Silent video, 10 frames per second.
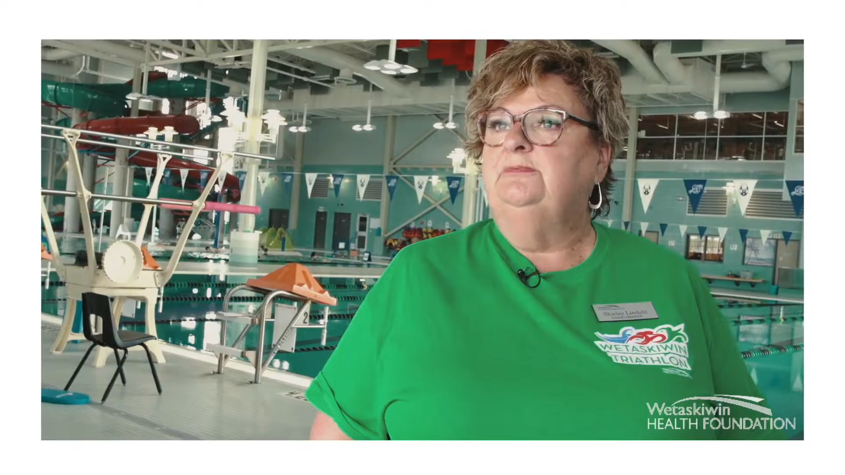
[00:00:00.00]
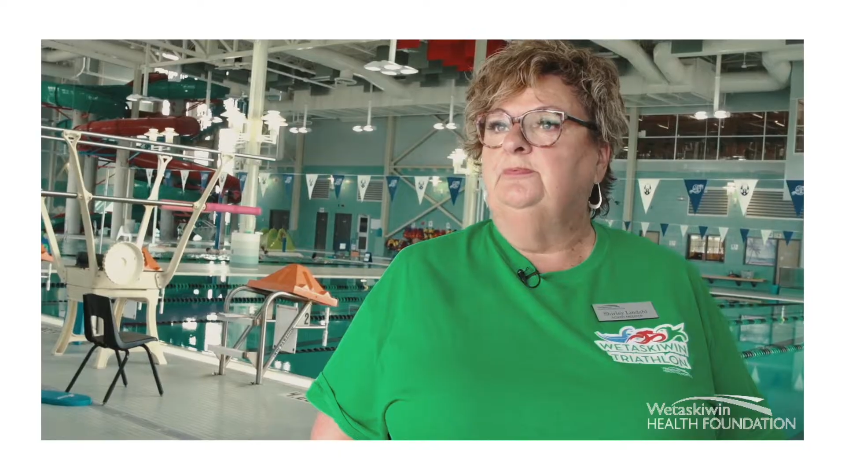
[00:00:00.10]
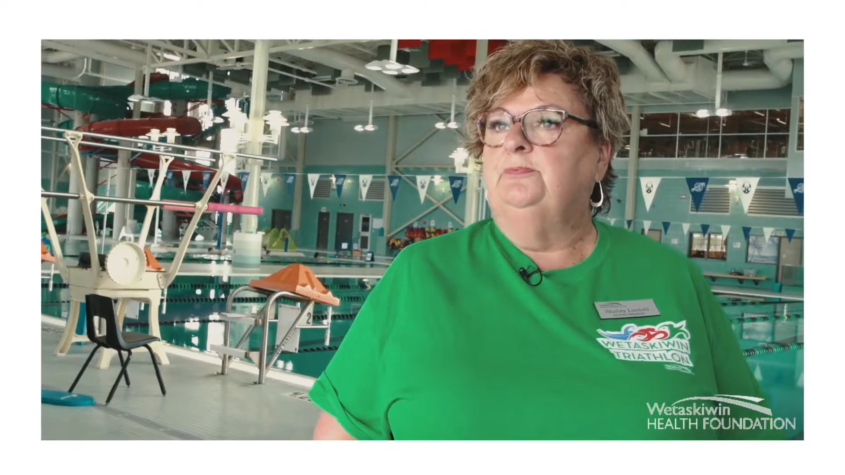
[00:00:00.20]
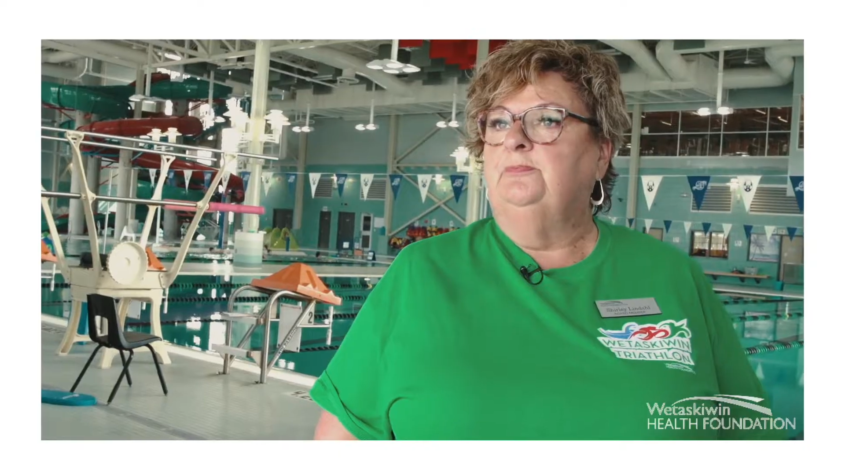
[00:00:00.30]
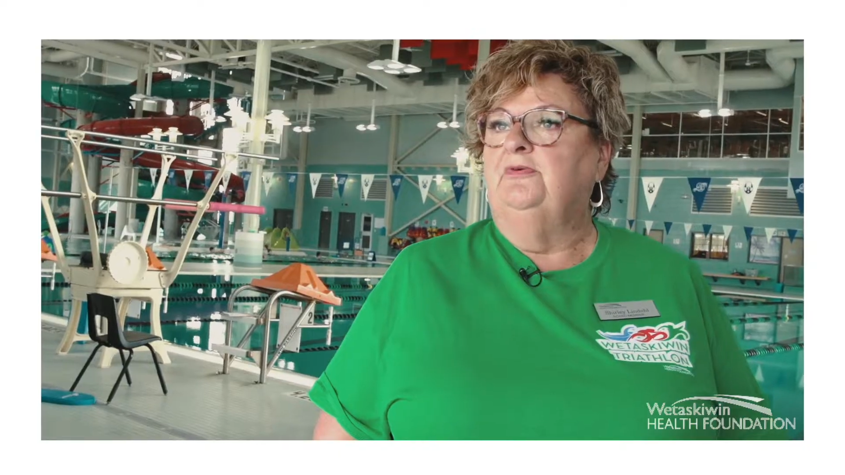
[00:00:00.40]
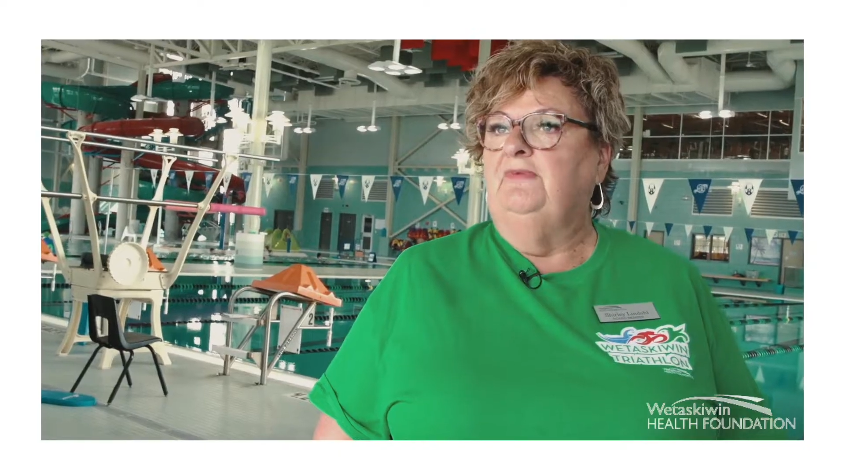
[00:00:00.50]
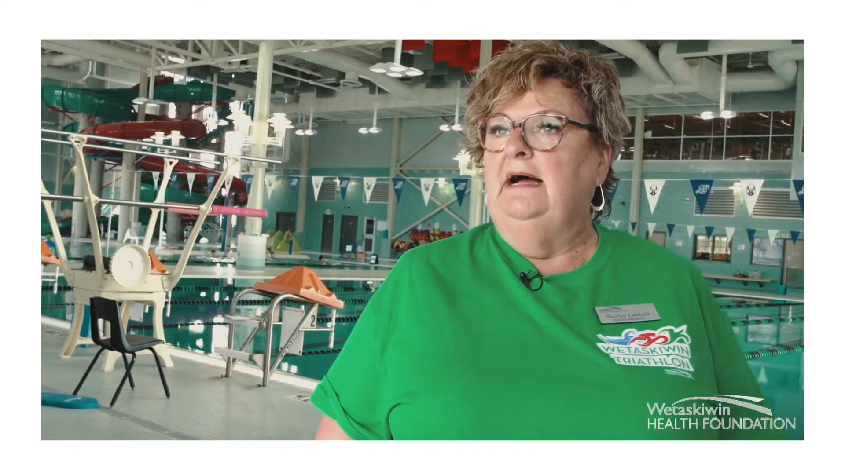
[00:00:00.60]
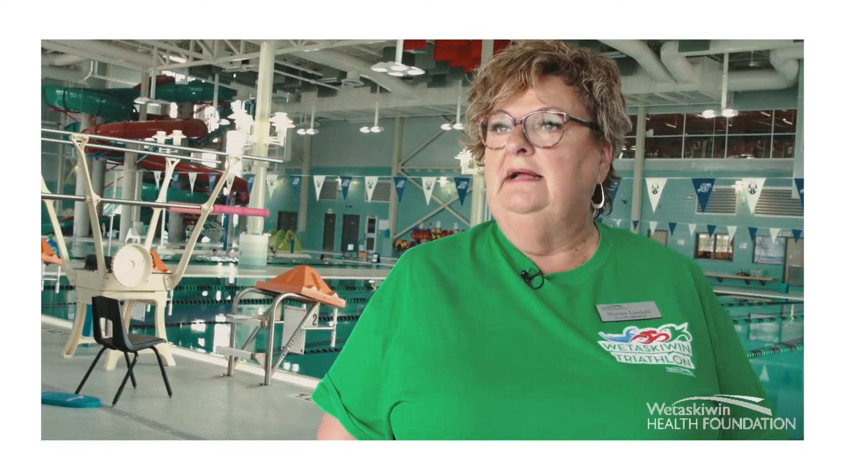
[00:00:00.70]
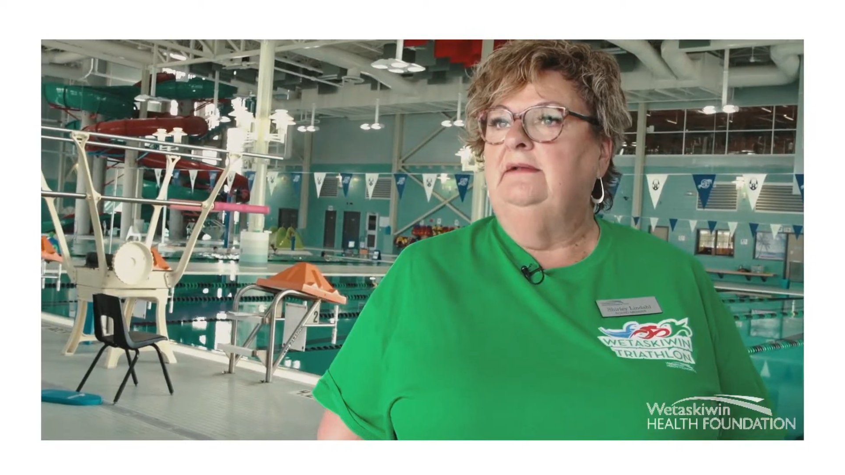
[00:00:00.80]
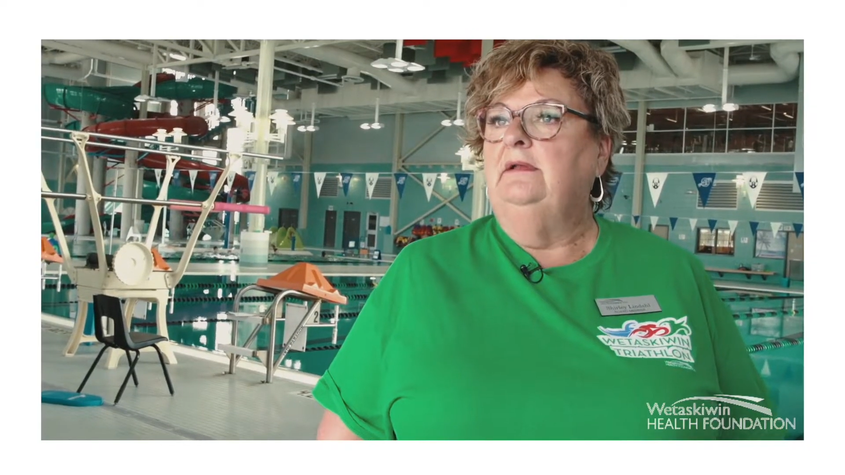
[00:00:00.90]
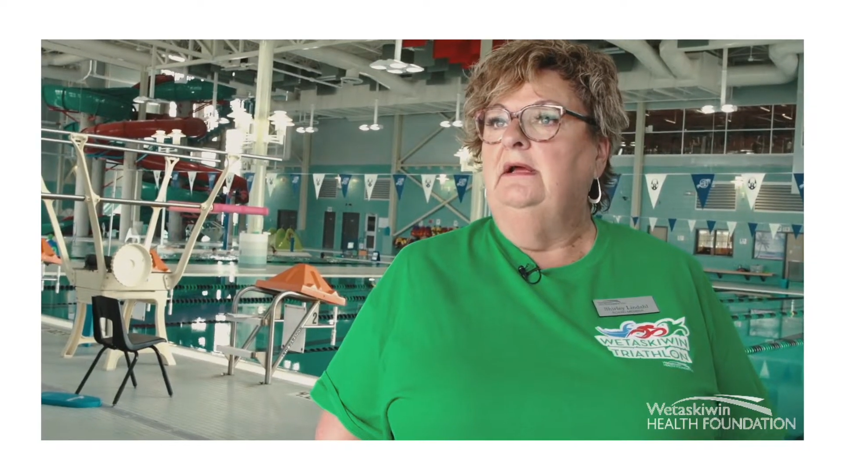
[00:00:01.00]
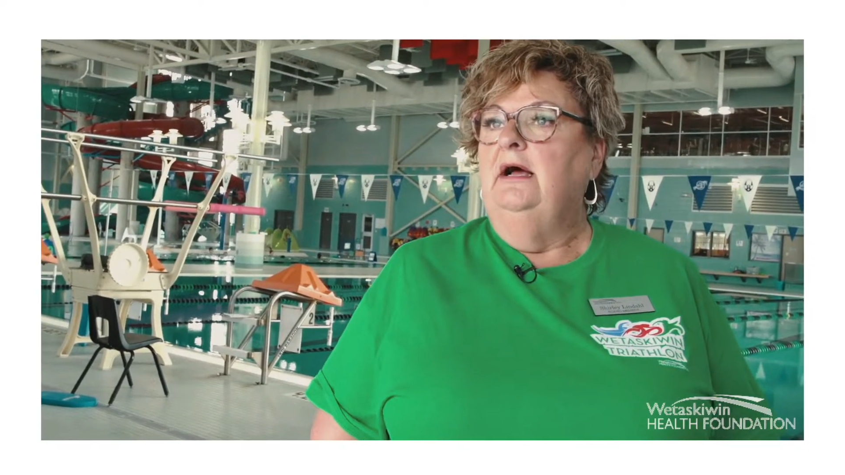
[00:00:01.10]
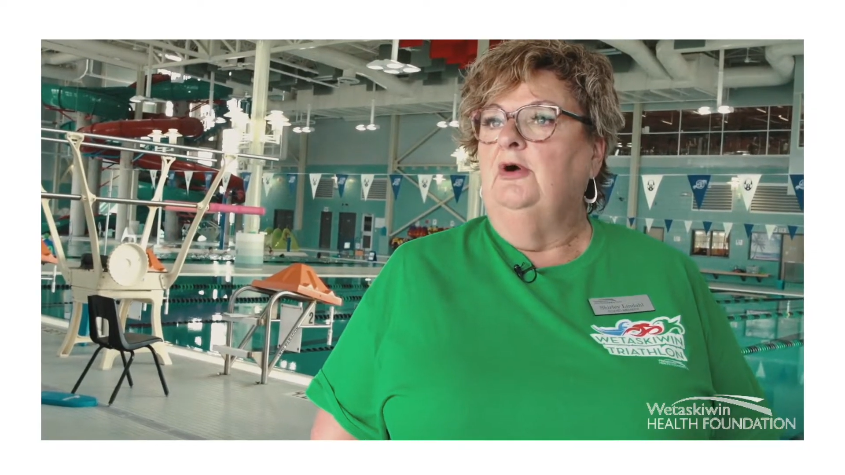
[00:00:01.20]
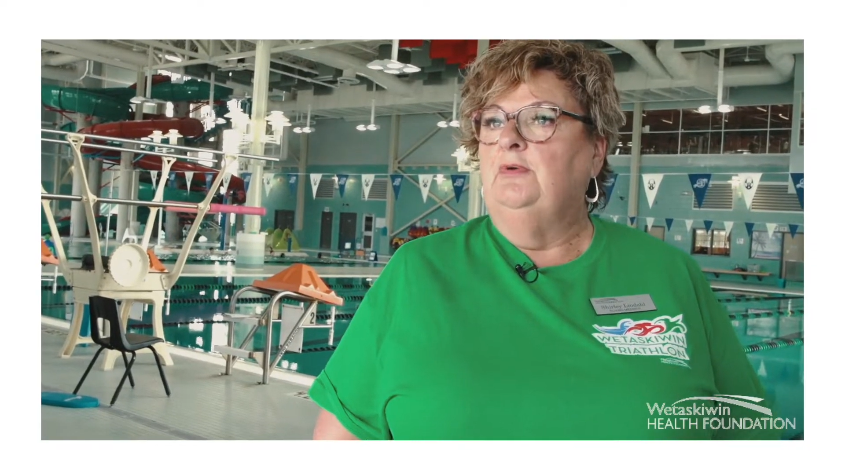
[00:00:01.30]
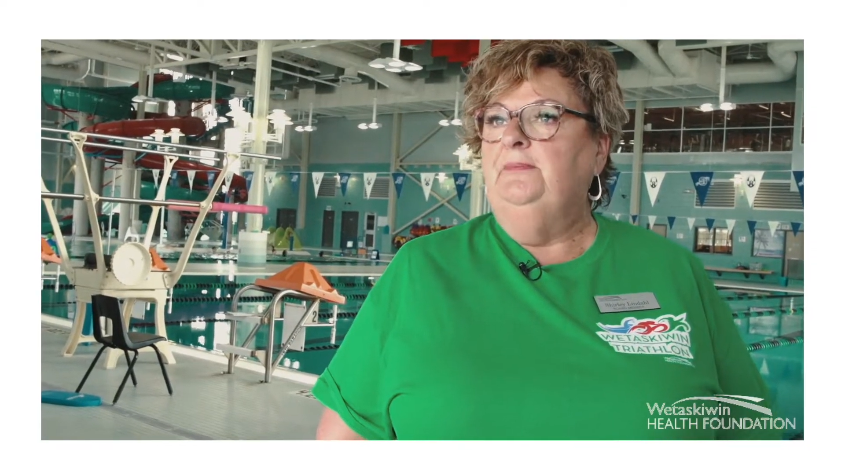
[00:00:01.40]
to provide
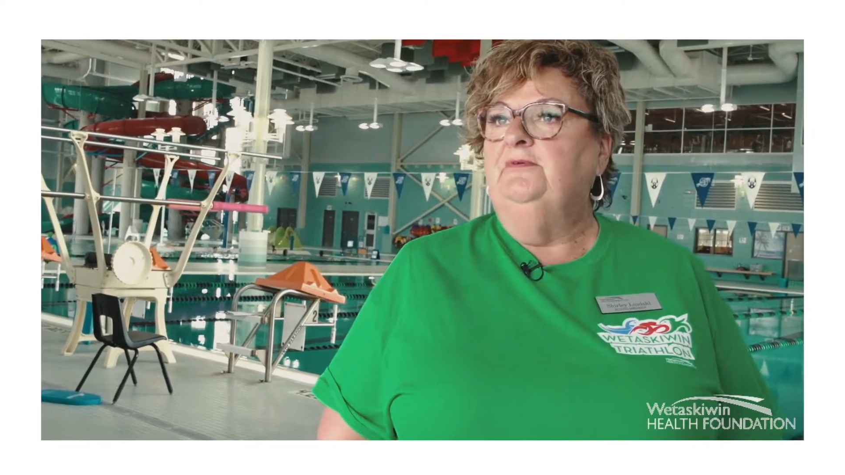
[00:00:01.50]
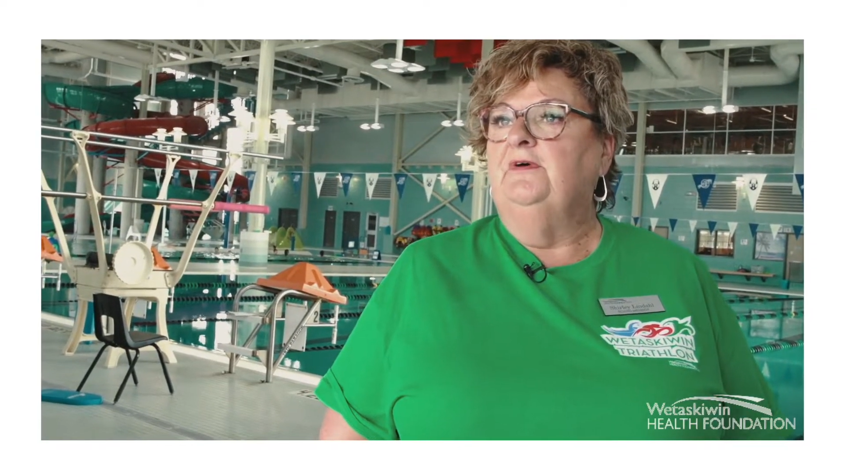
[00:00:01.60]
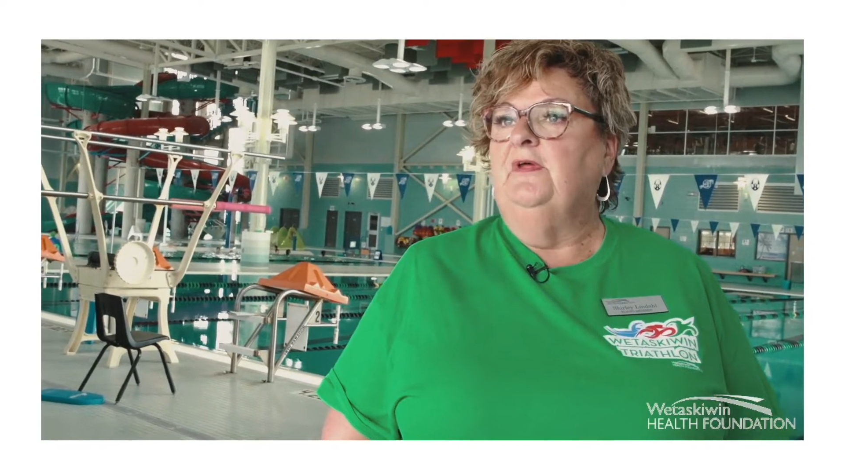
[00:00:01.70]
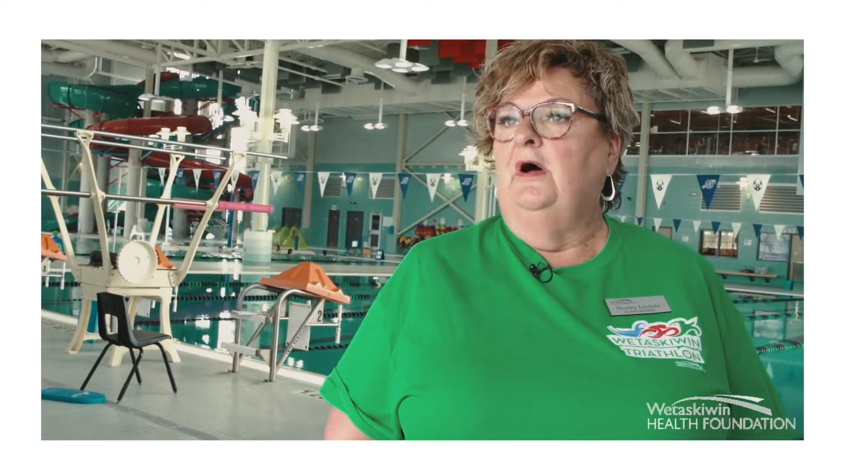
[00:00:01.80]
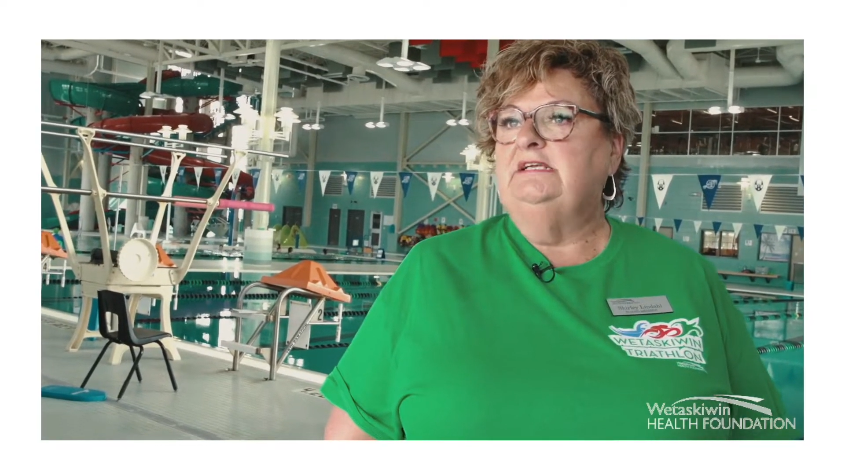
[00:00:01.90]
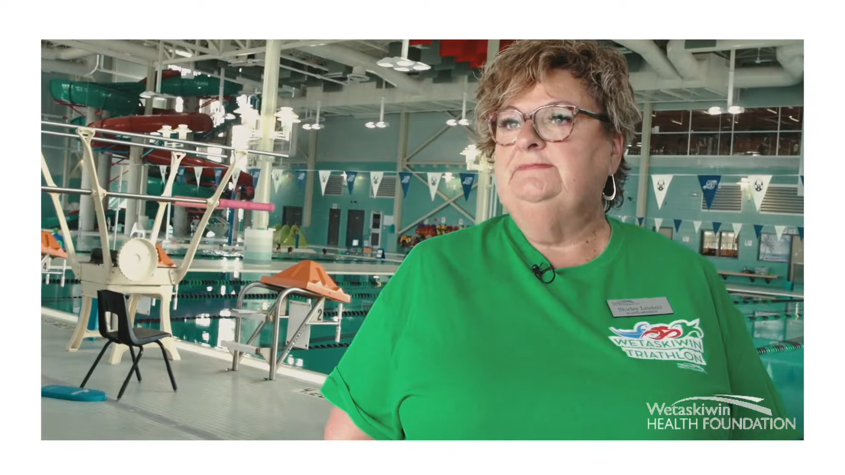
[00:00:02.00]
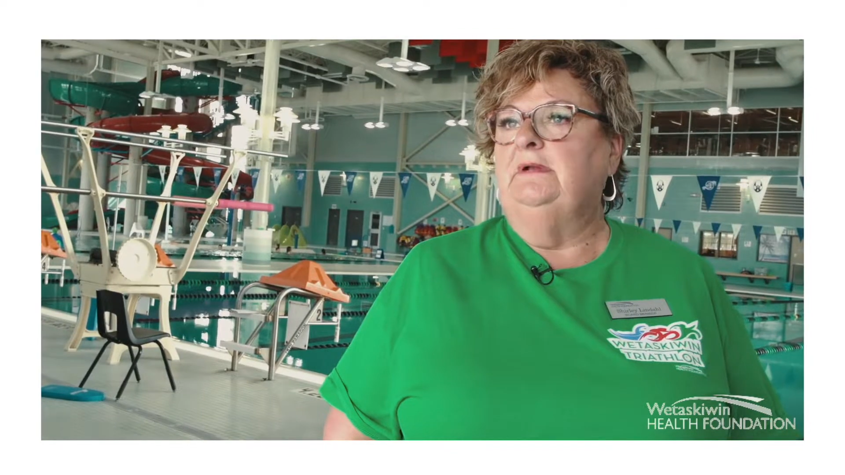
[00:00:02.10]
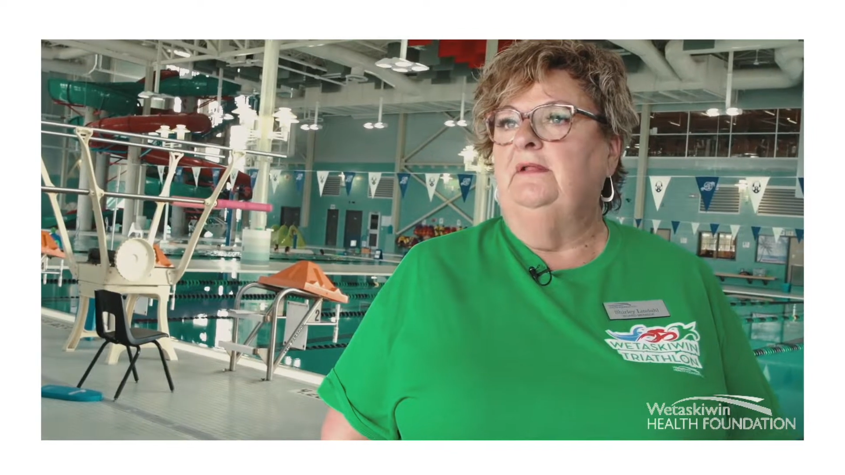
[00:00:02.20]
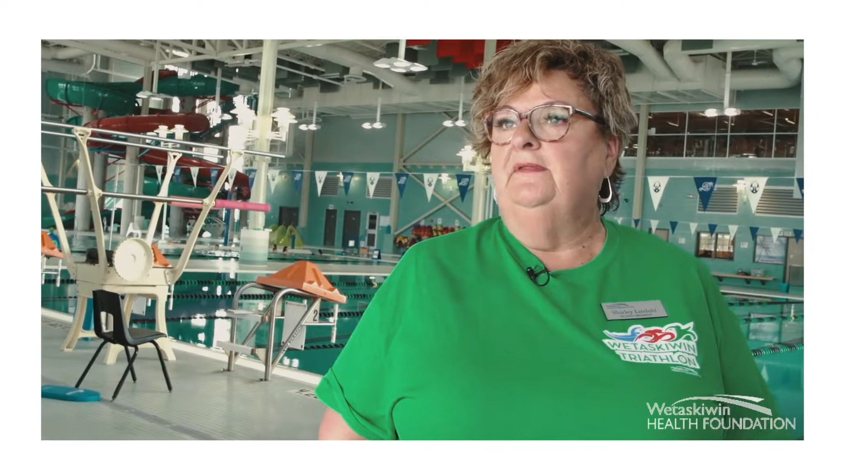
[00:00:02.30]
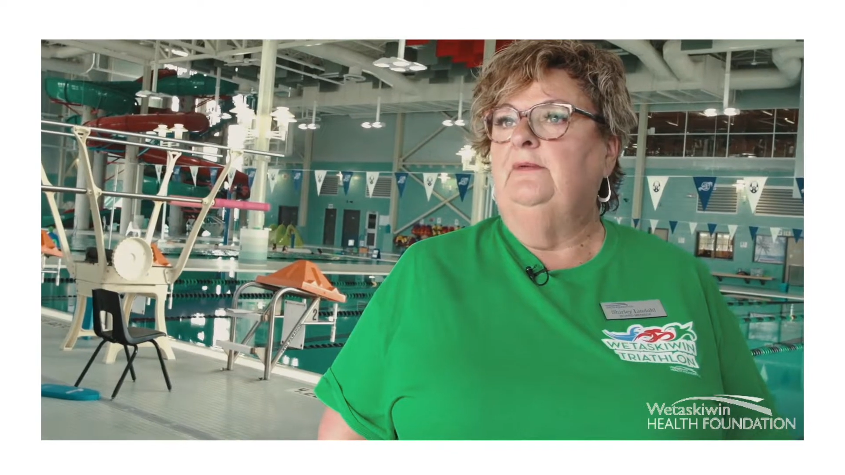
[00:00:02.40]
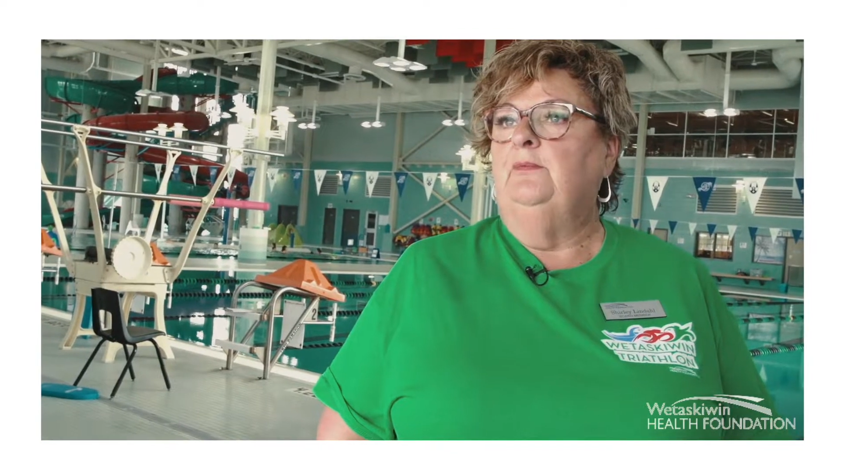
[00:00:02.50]
equipment for the hospital that